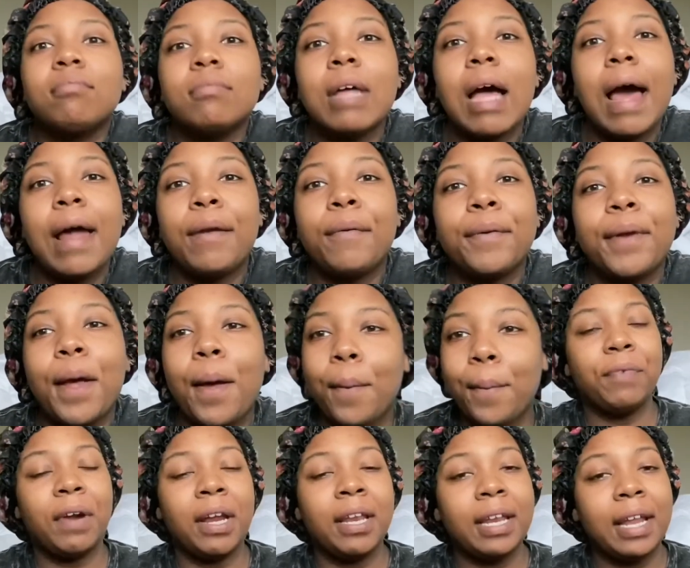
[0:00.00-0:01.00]
I don't know.
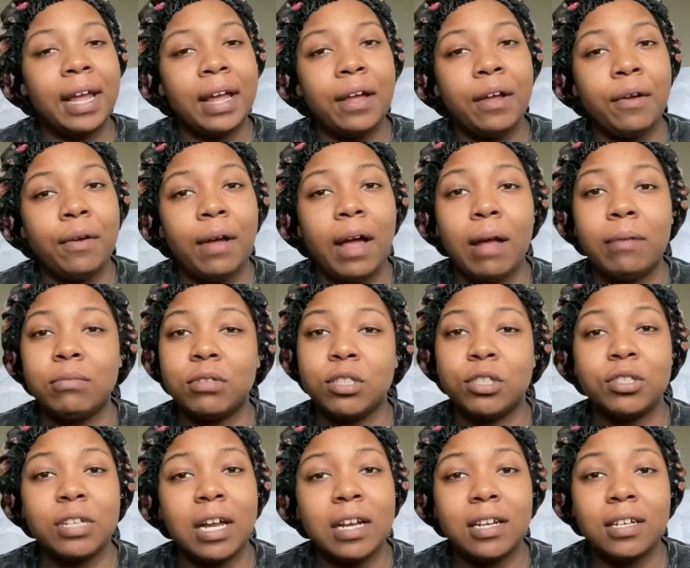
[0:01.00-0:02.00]
Right now, I'm
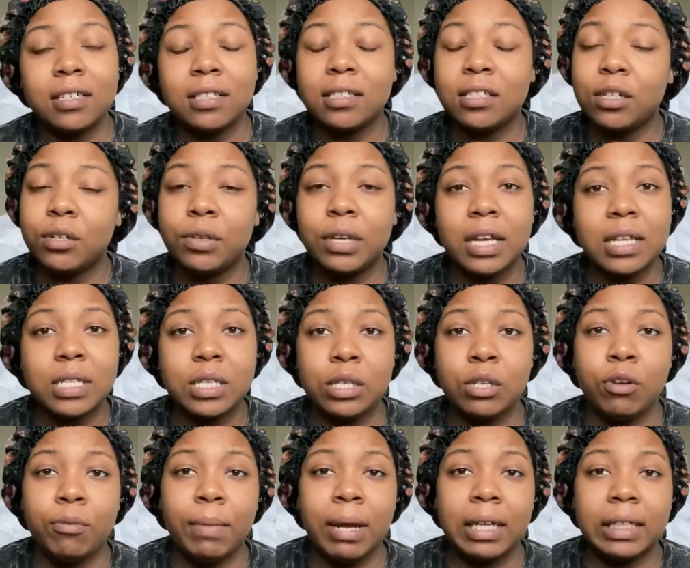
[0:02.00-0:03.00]
just trying to still get to
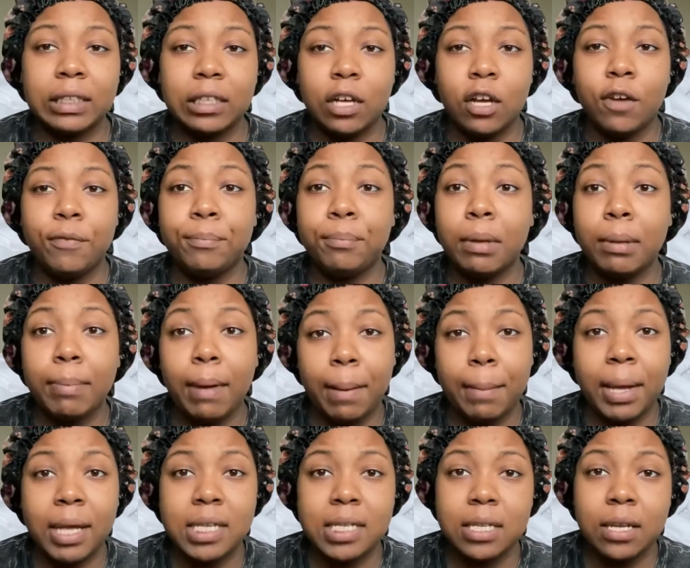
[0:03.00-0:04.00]
know myself, be by
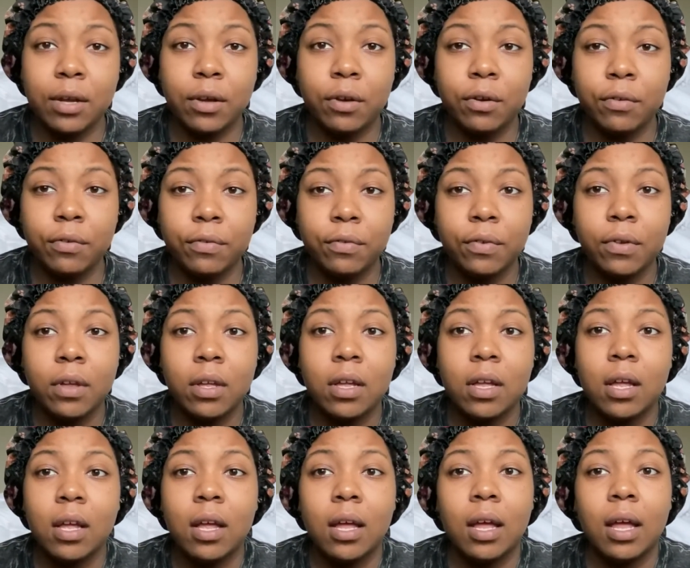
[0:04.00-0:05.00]
myself,
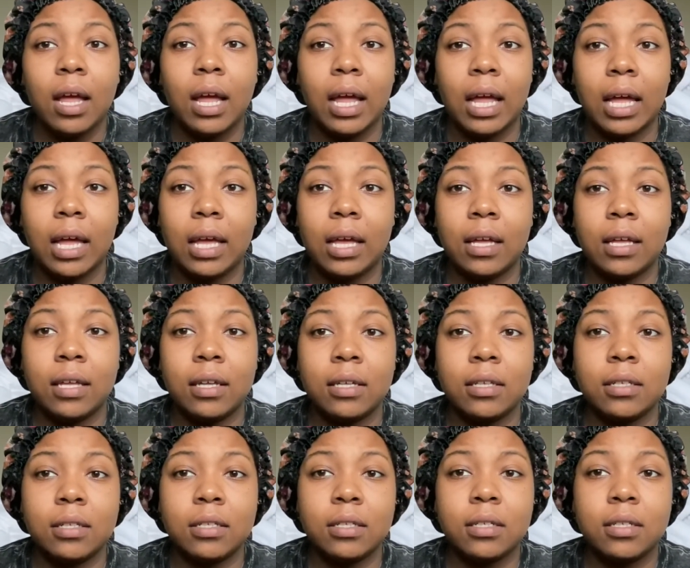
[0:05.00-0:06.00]

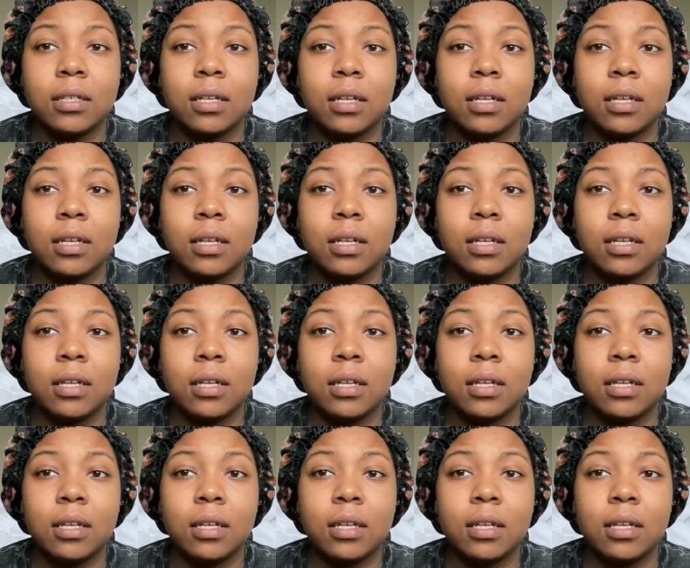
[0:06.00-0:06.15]
and